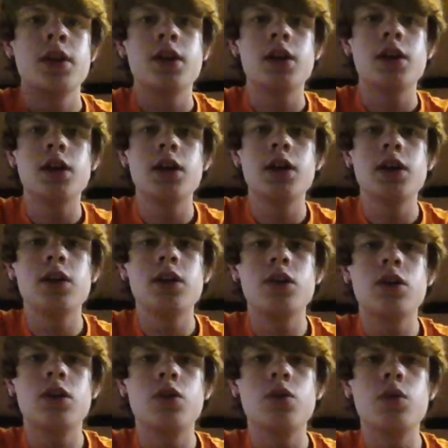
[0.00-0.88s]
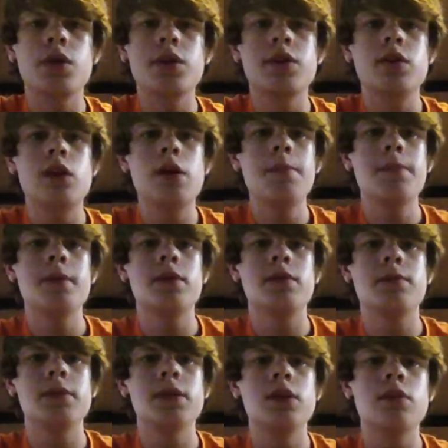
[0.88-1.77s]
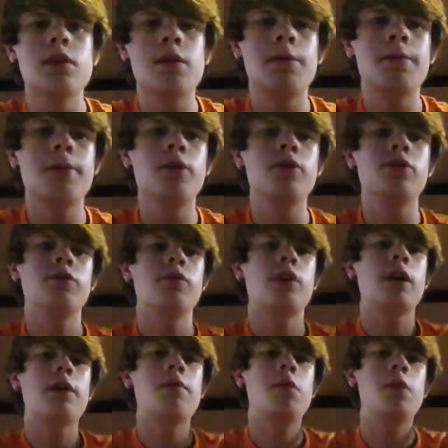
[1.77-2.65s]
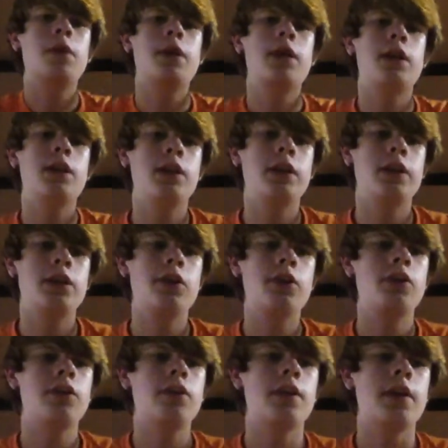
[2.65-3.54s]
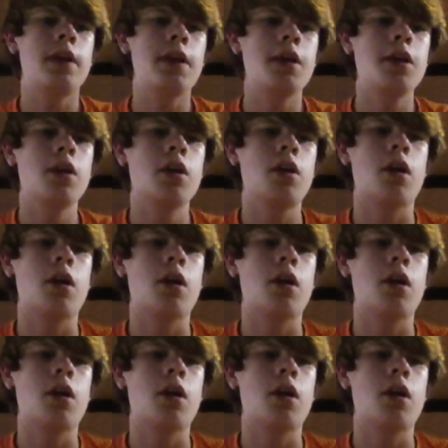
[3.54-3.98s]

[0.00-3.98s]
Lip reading: Hey y'all, what's up? It's me, Elbow Survival again here today.